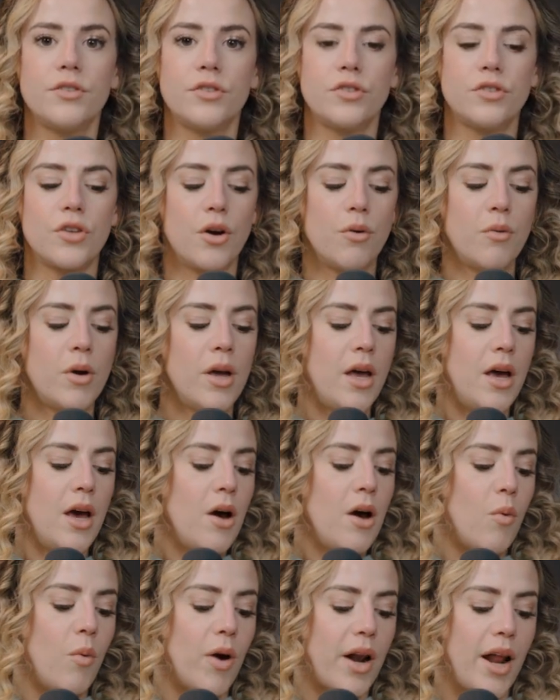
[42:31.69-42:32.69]
So
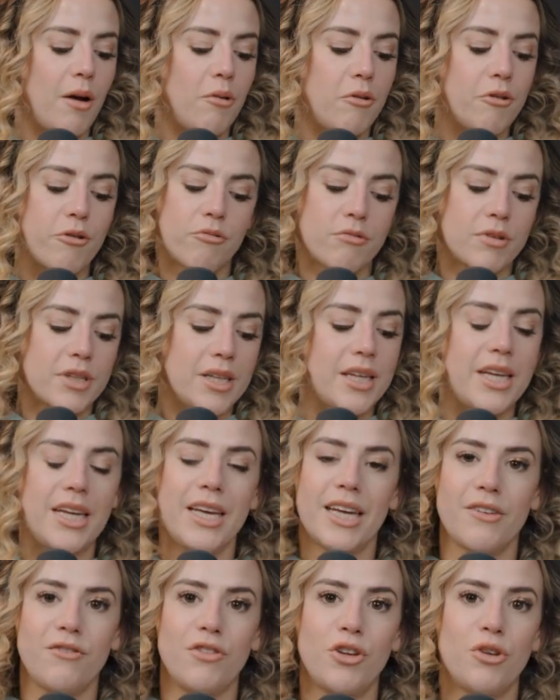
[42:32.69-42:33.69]
what I would really
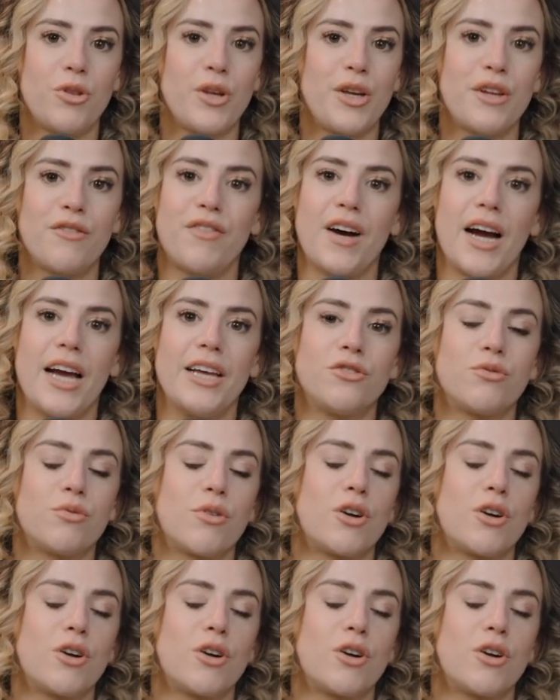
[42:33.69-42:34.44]
give you the advice,